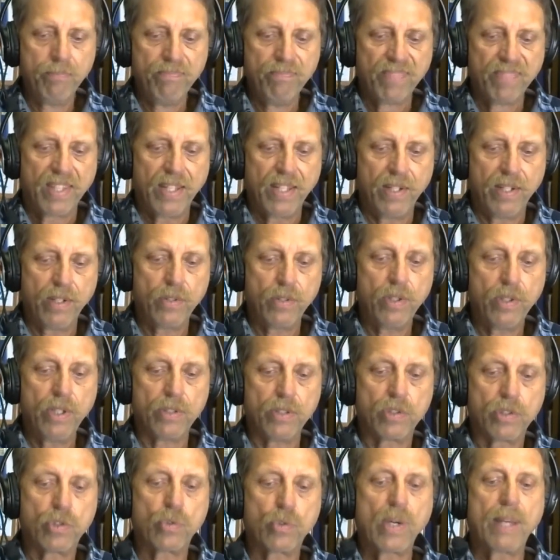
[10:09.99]
And here she is
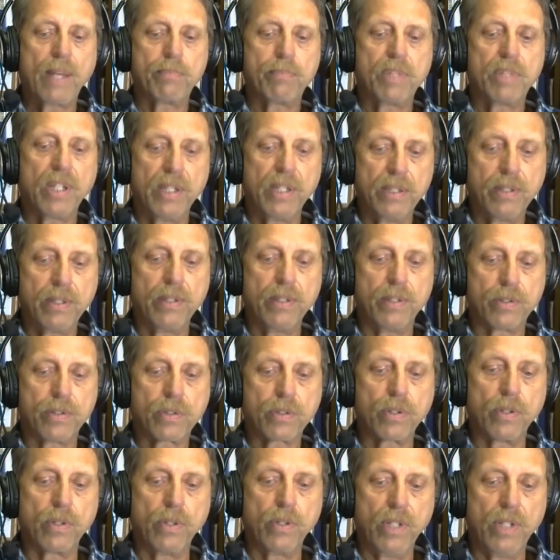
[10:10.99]
strapped tight to this
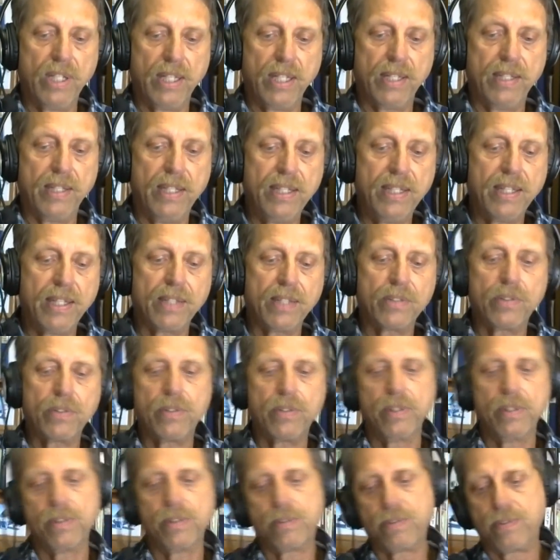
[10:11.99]
gurney, and he gets
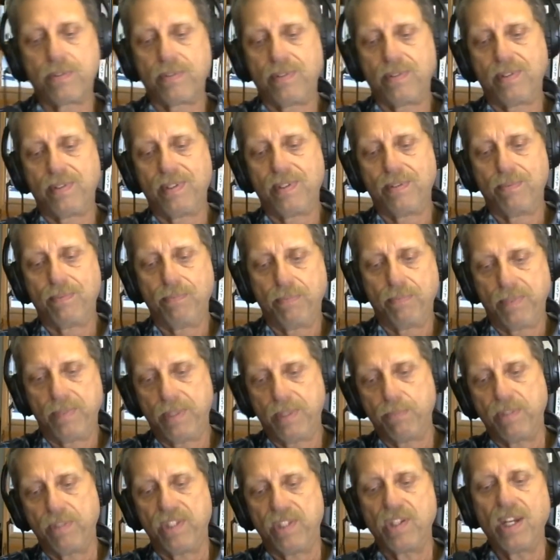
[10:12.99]
this
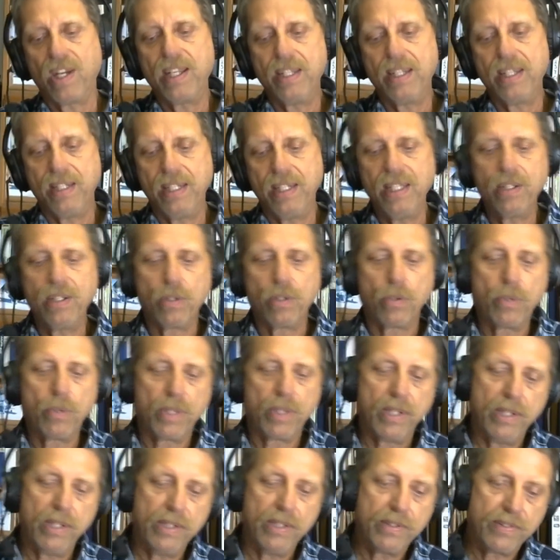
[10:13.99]
giant needle, and
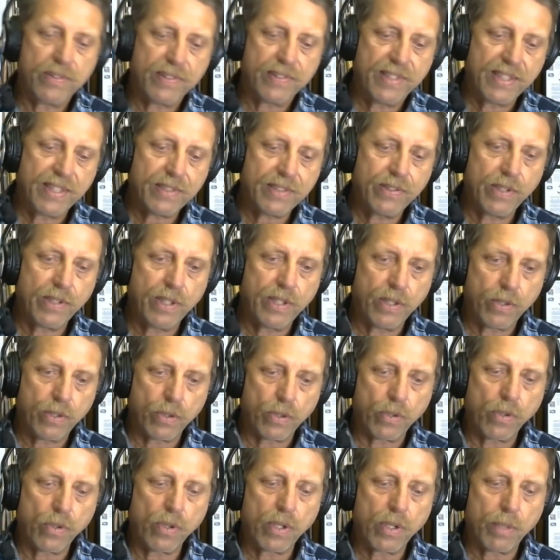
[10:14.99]
he sticks it in her
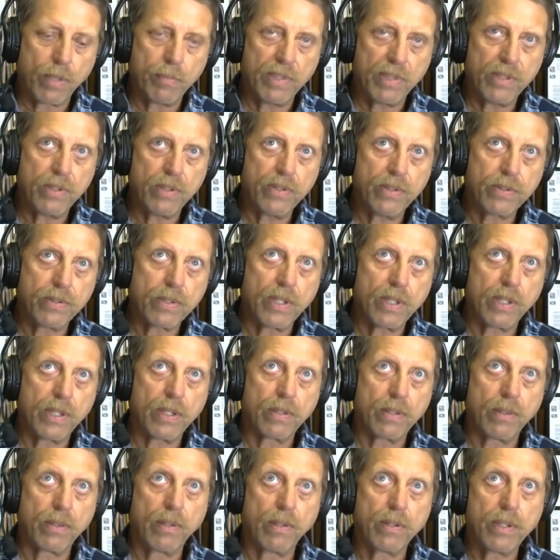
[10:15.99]
arm, and she's kind of
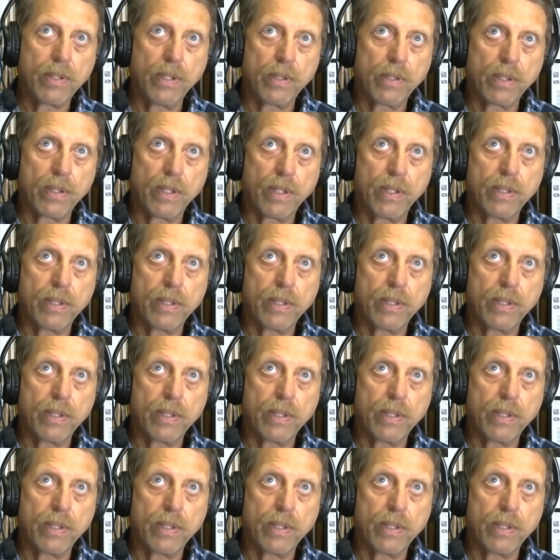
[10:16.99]
looking like,